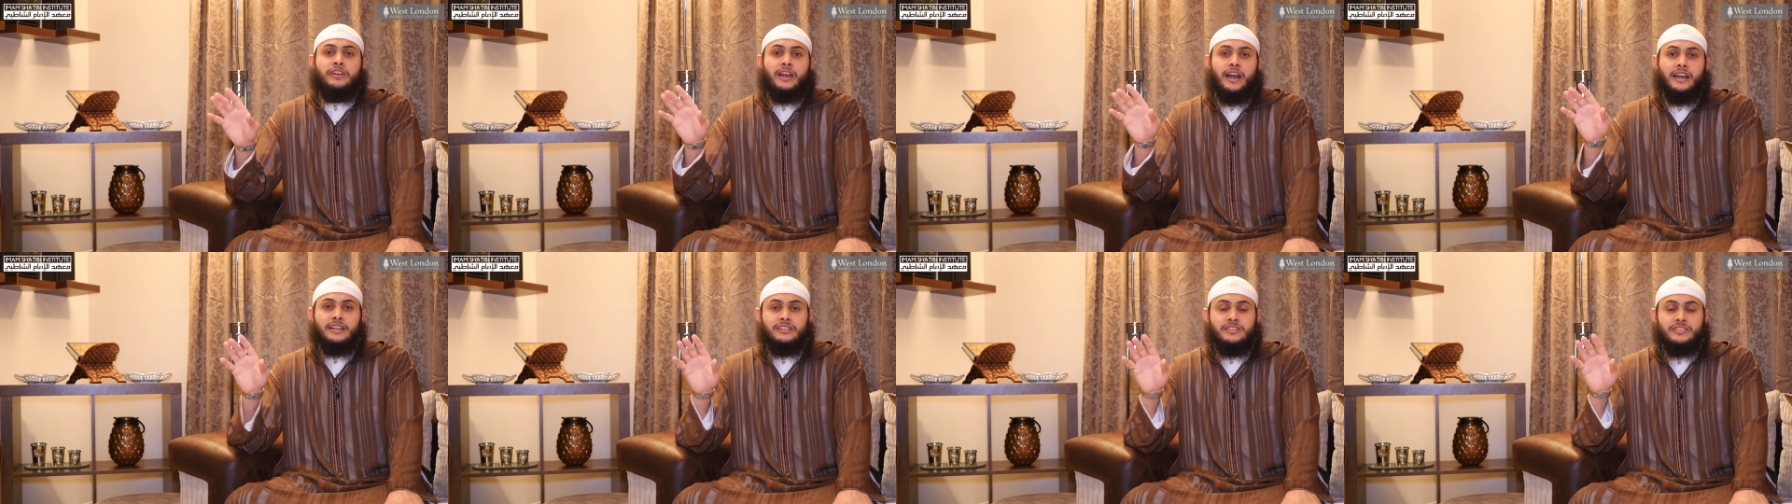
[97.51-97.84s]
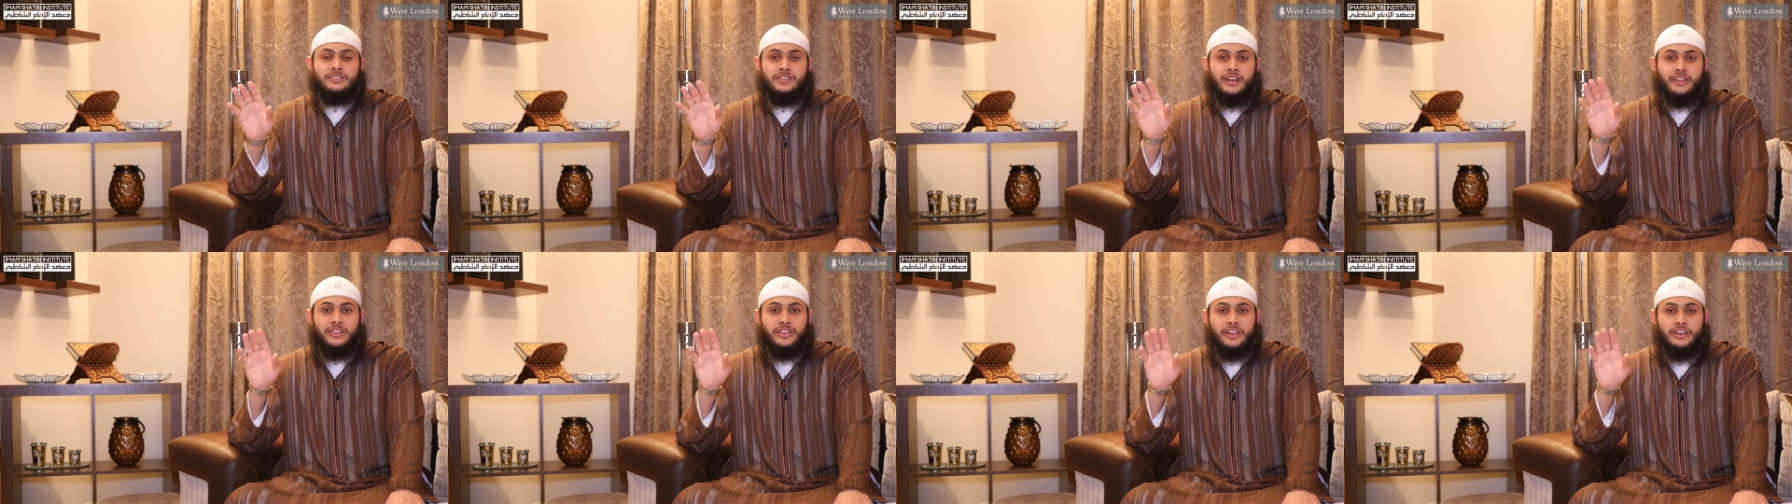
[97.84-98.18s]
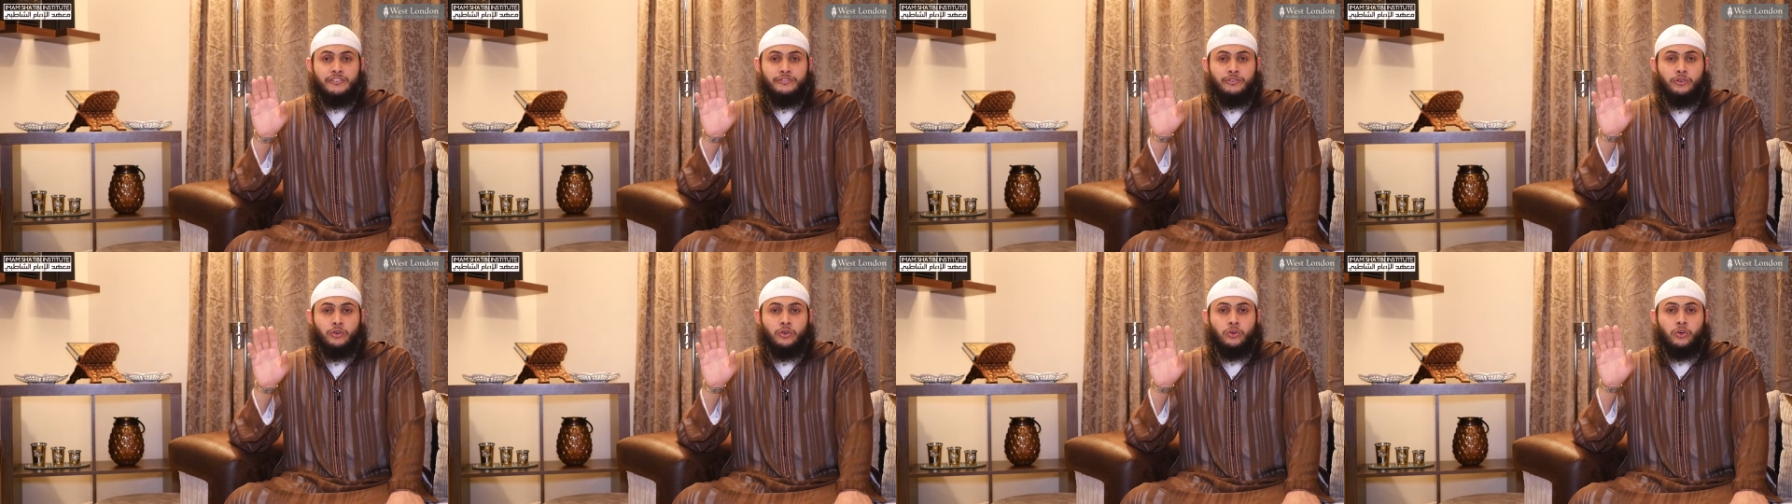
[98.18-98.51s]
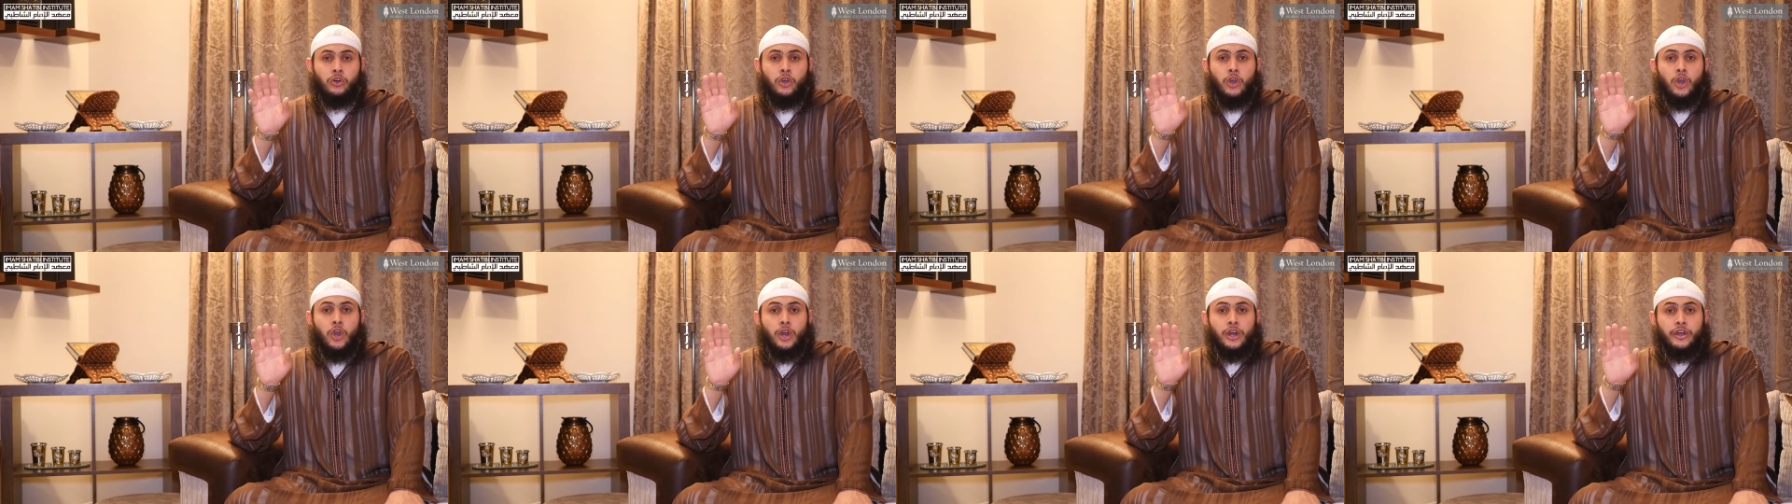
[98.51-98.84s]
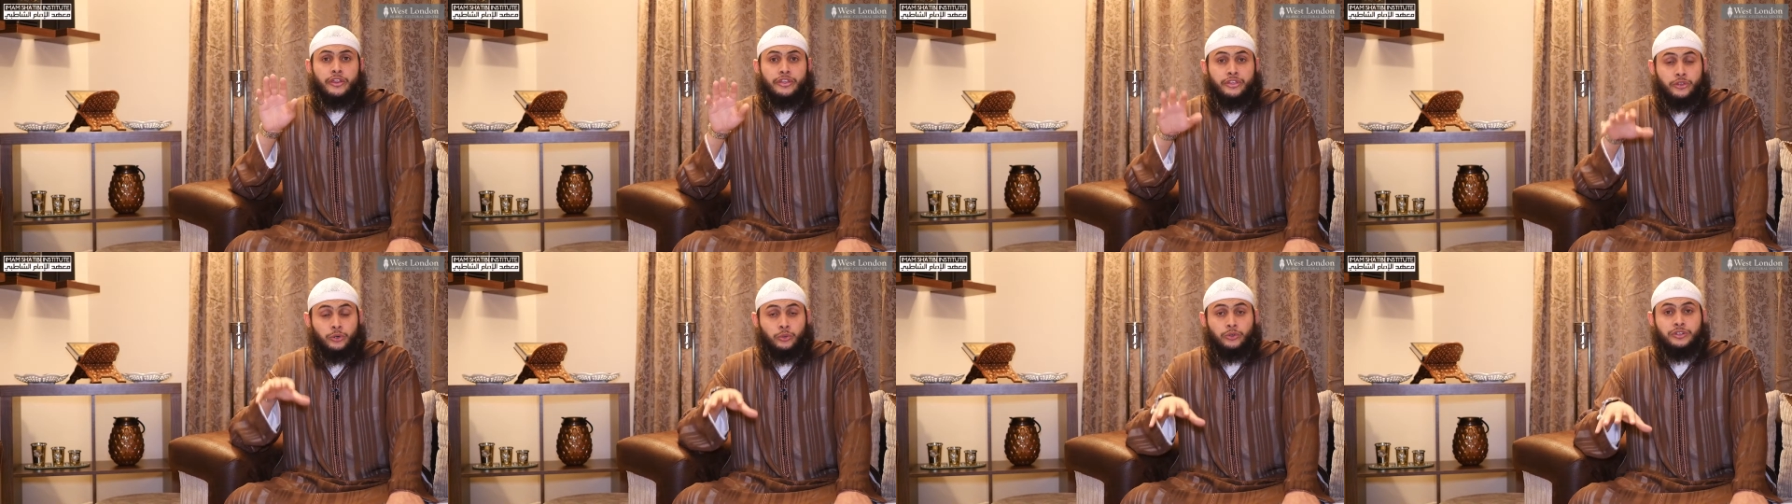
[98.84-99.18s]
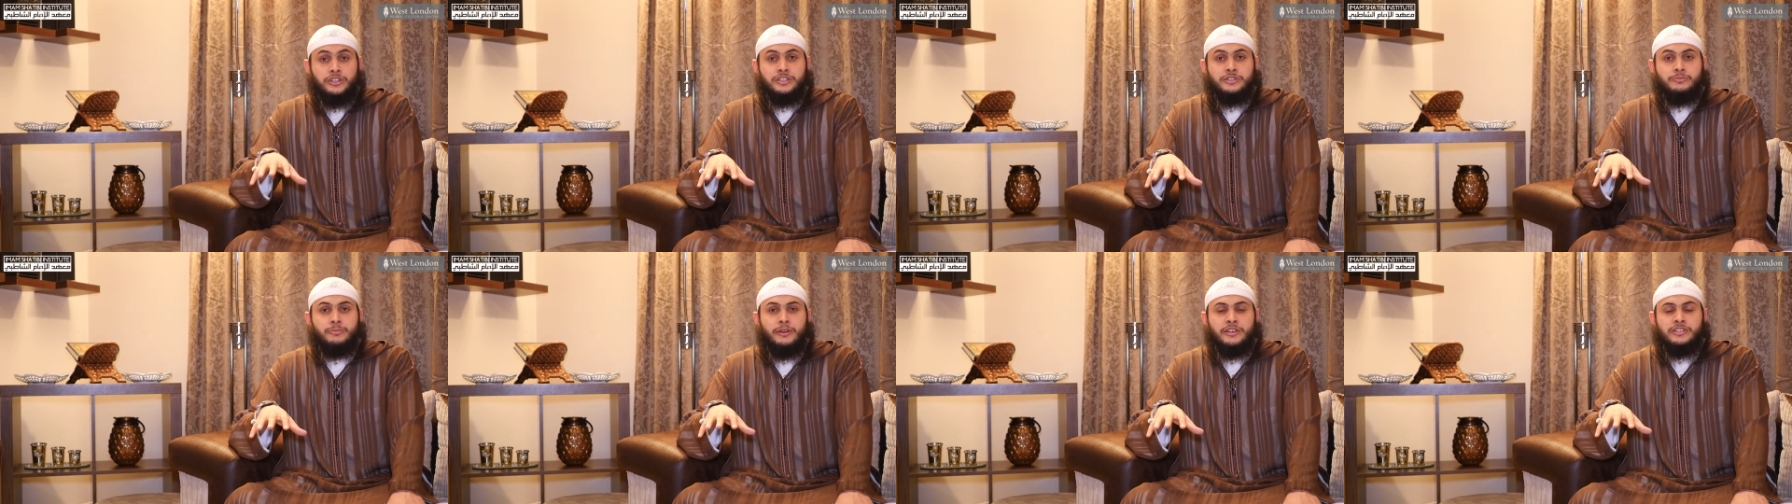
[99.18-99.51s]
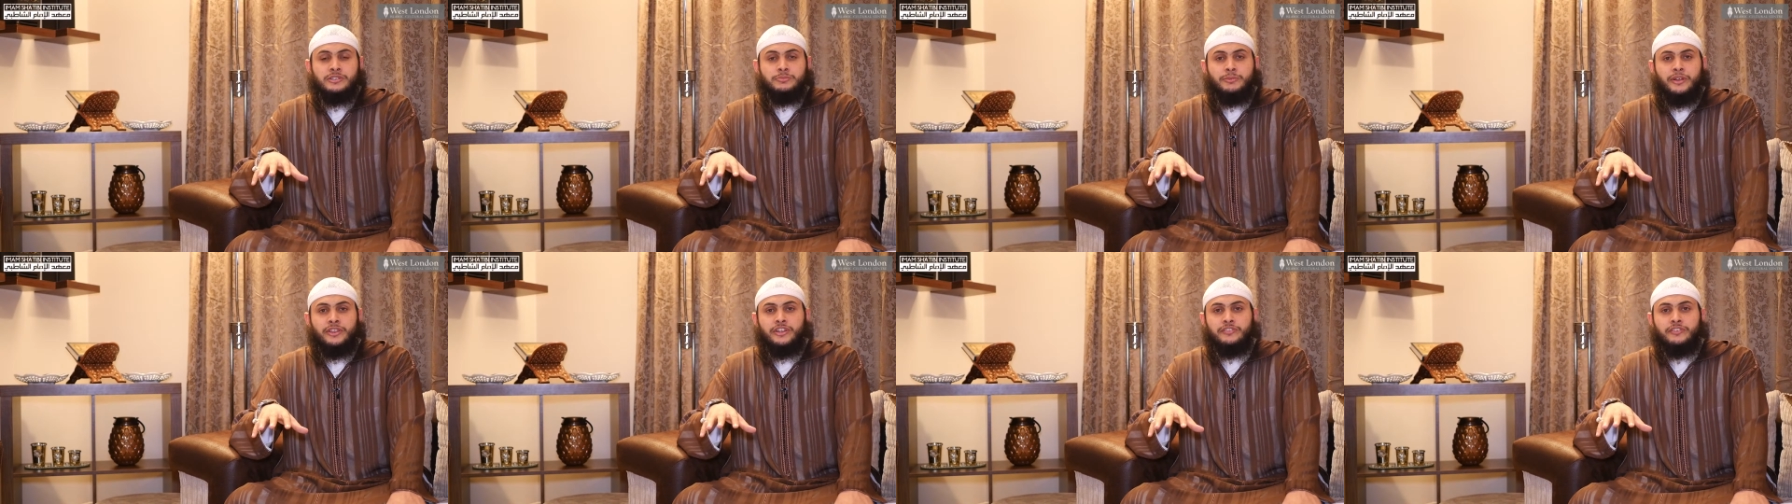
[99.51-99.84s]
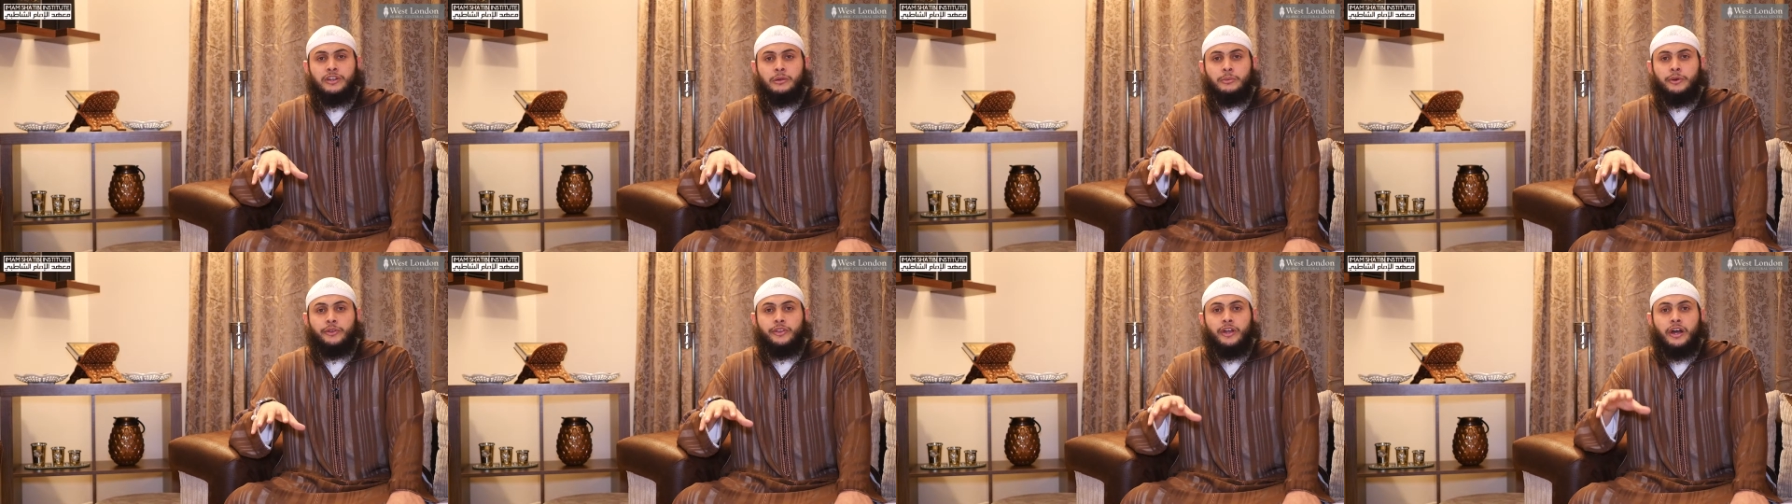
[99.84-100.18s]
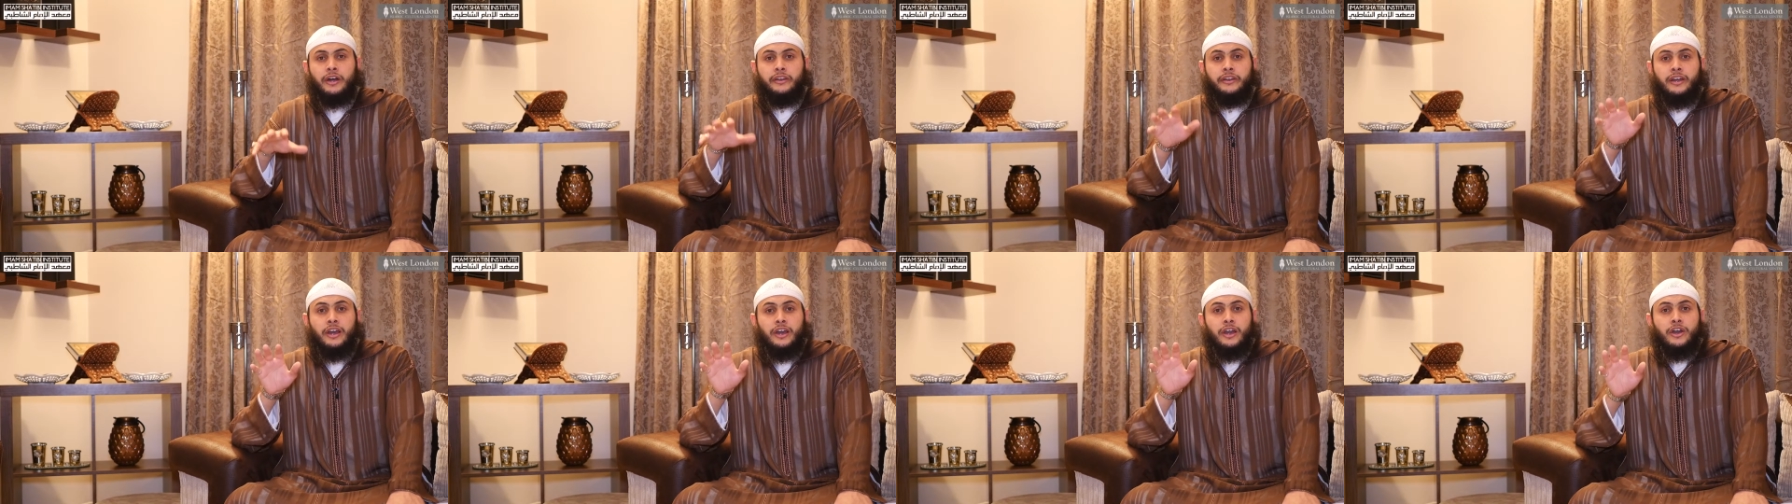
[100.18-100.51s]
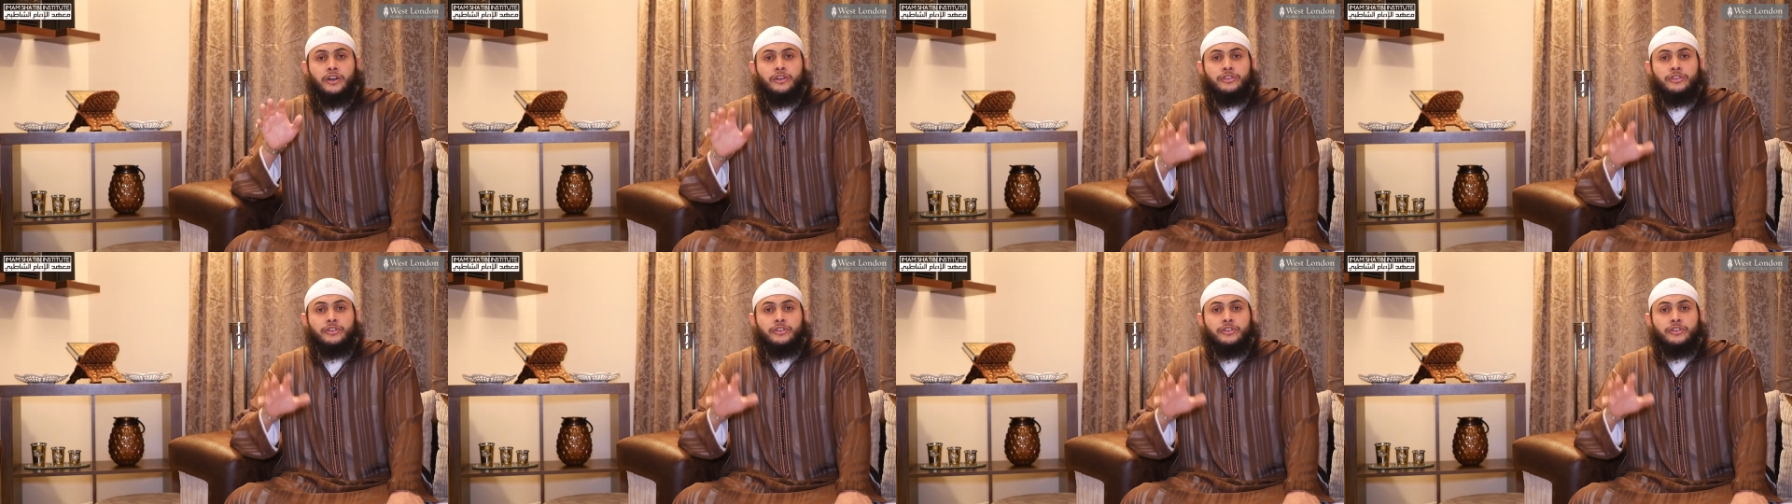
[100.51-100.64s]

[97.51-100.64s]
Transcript: guidance and therefore through this blessed month of Ramadan,